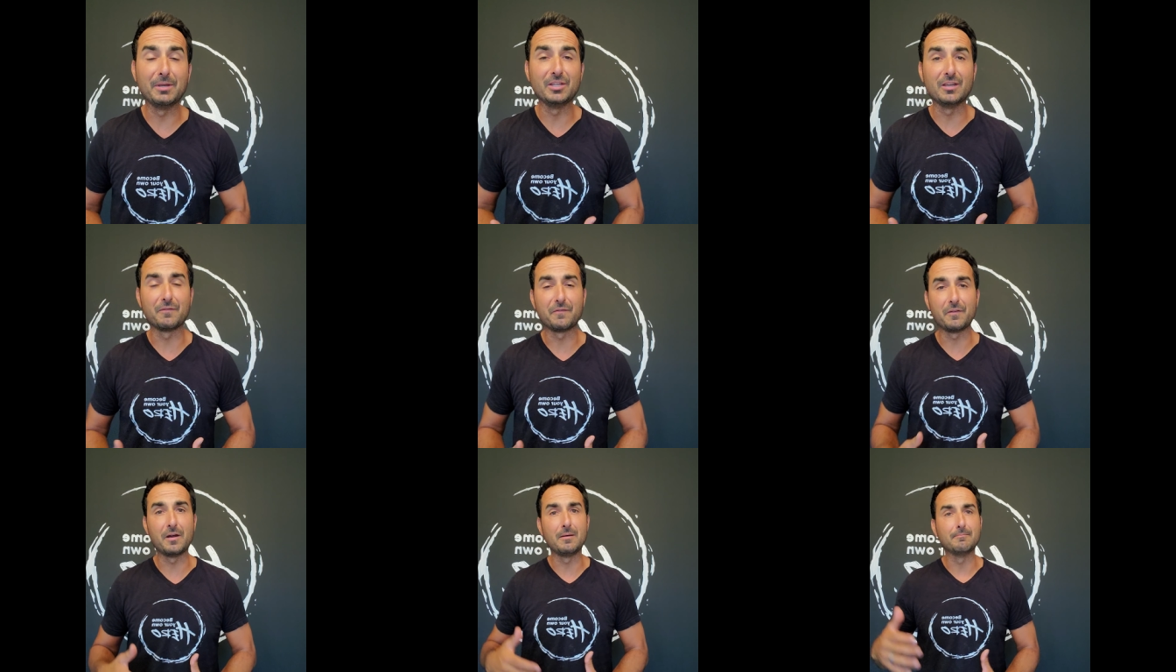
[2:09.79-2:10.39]
in you
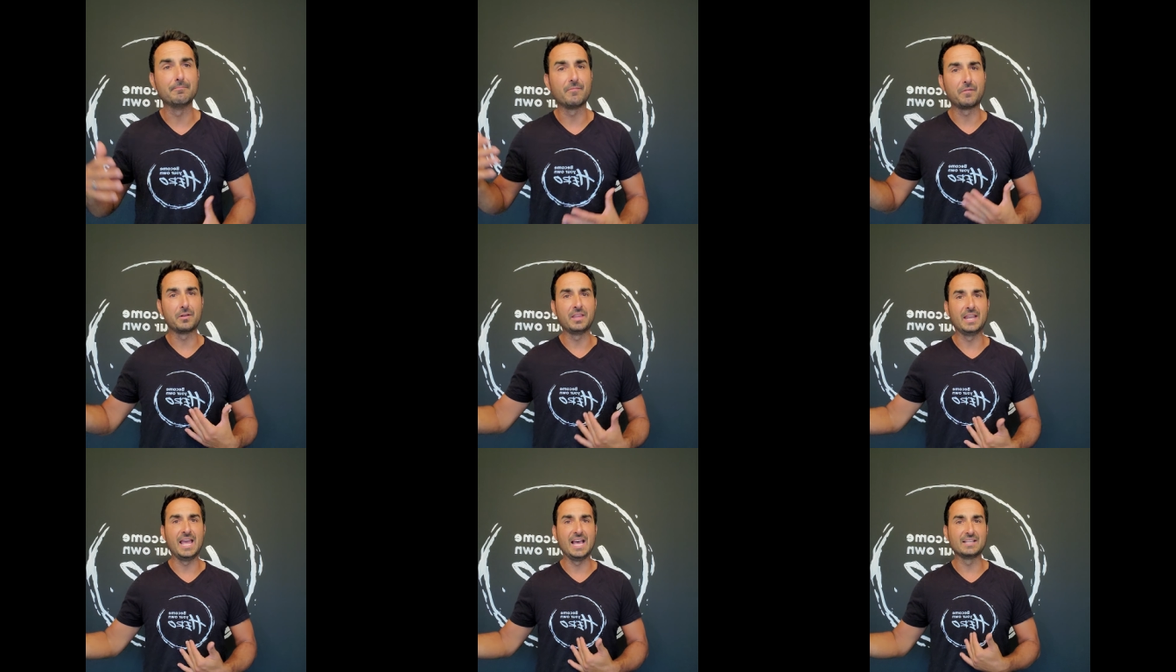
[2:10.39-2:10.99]
from for
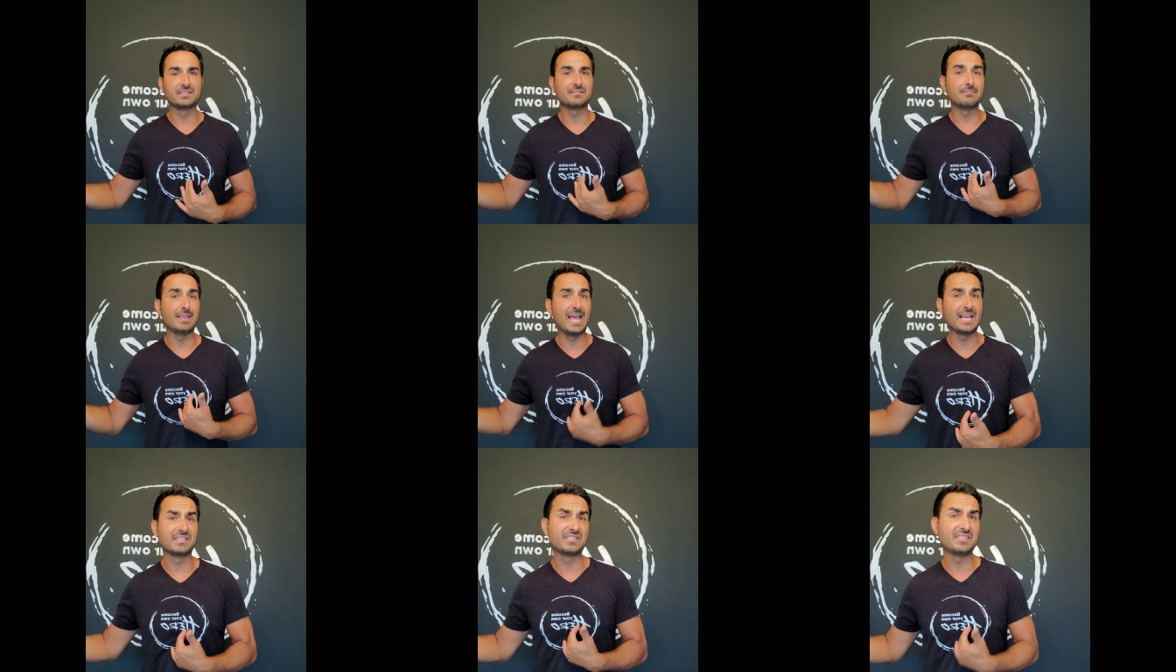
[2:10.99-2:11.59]
the last,
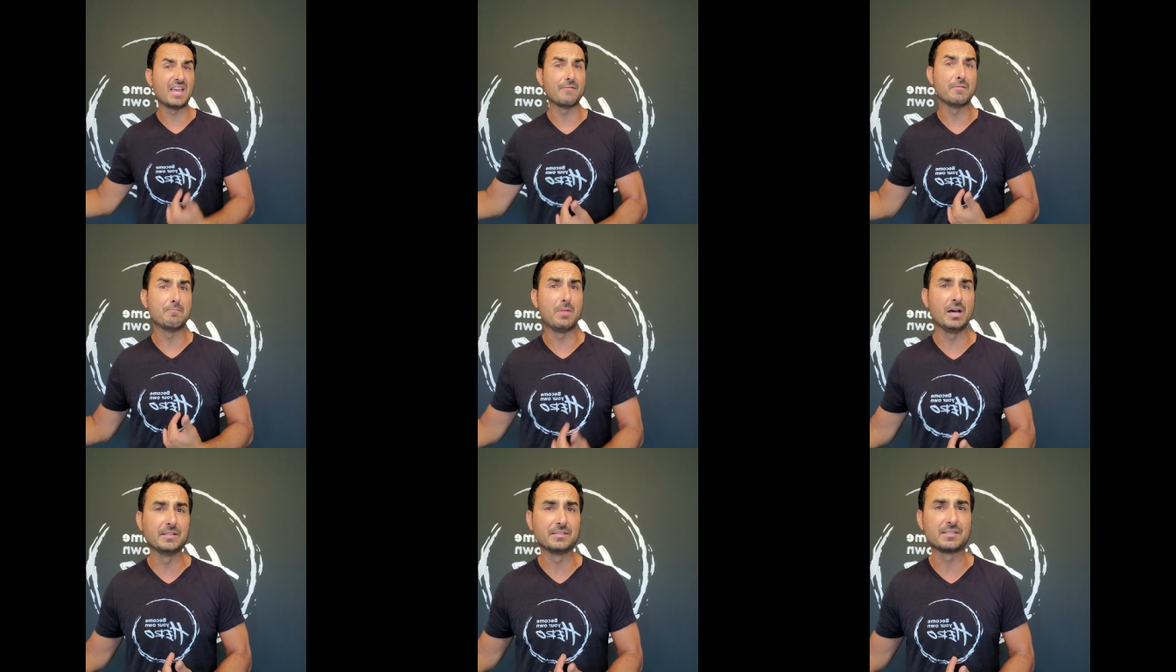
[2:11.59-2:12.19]
last seven
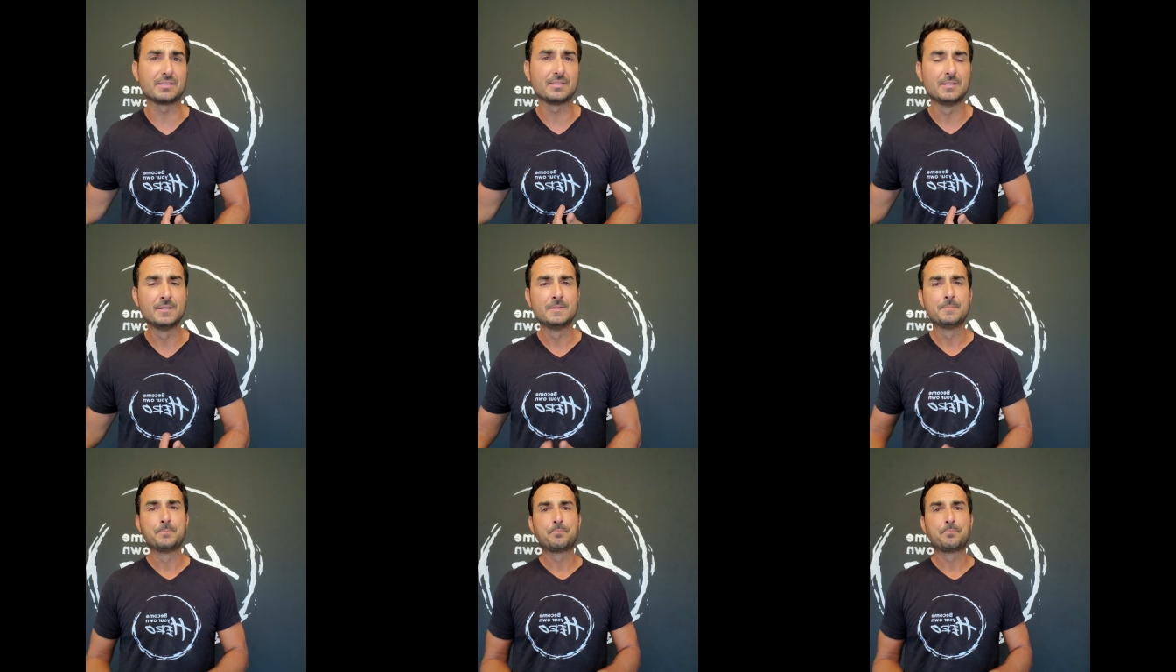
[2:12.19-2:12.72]
months.